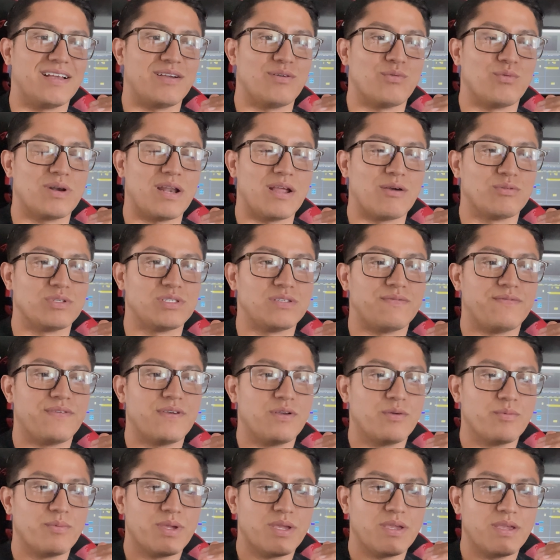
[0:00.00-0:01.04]
When I was
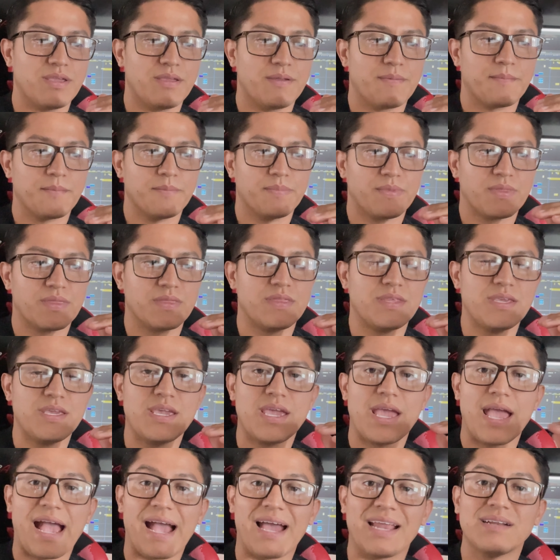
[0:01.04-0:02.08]
filming
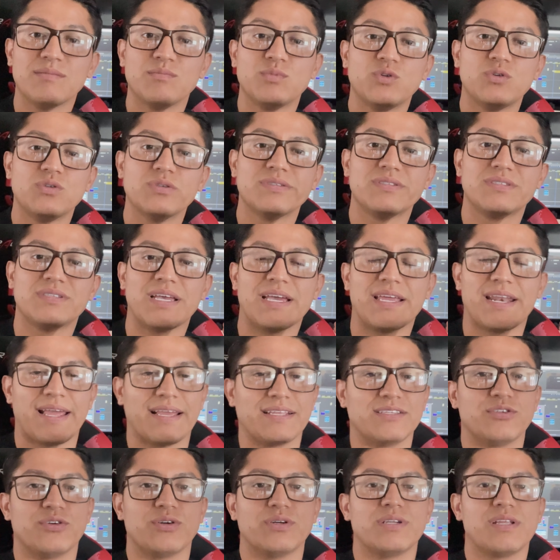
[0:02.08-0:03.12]
the animals and I
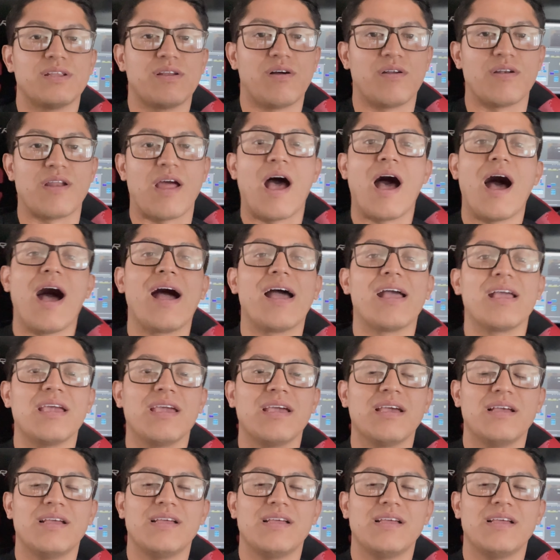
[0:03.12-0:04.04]
turned it on high,